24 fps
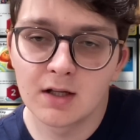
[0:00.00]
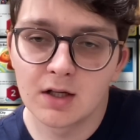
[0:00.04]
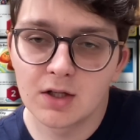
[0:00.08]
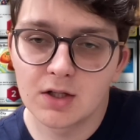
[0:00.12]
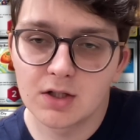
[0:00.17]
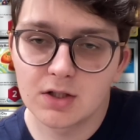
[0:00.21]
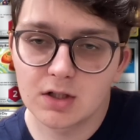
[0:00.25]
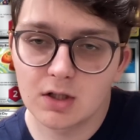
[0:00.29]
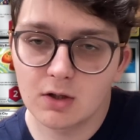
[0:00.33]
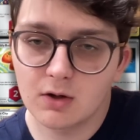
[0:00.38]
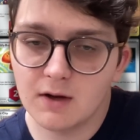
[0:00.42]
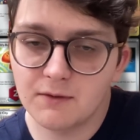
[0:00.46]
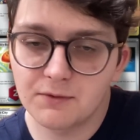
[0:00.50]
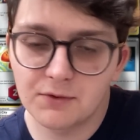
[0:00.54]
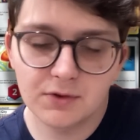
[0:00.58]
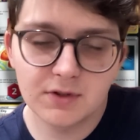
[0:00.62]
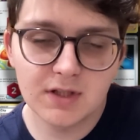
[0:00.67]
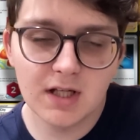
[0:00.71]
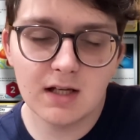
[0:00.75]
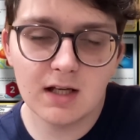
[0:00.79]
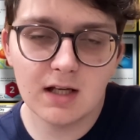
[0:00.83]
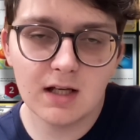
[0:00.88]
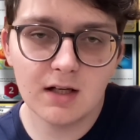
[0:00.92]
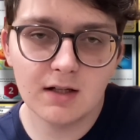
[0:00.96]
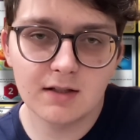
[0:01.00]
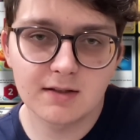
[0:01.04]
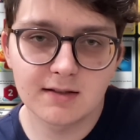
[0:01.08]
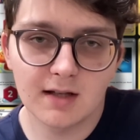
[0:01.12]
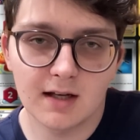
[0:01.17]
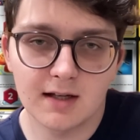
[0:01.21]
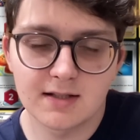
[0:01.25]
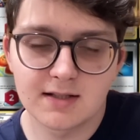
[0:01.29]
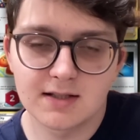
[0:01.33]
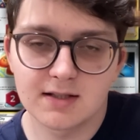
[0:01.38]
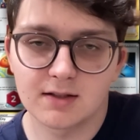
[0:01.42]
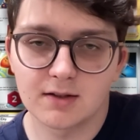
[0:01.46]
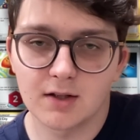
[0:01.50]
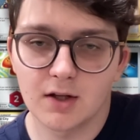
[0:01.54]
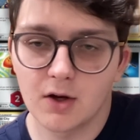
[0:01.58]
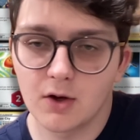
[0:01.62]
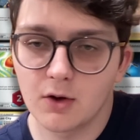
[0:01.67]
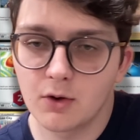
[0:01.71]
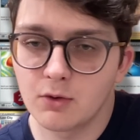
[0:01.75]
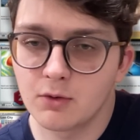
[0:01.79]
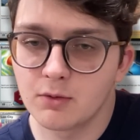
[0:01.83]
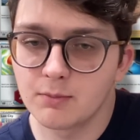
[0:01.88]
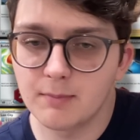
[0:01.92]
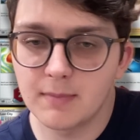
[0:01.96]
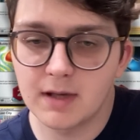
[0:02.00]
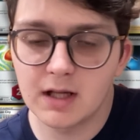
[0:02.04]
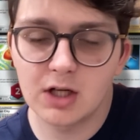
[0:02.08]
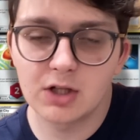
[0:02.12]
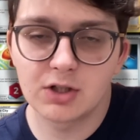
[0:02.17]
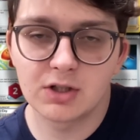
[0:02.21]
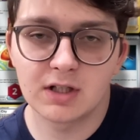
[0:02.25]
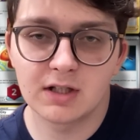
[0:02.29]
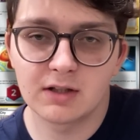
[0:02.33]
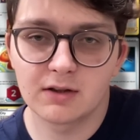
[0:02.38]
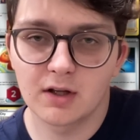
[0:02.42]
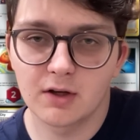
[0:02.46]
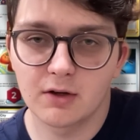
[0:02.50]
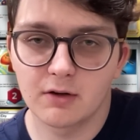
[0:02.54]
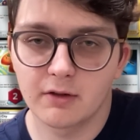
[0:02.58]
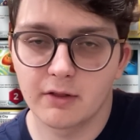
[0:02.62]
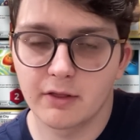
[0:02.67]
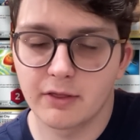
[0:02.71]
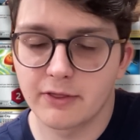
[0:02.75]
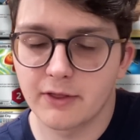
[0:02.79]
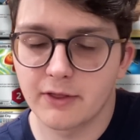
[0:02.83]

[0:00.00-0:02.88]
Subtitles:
So if they're taking us slow, managing their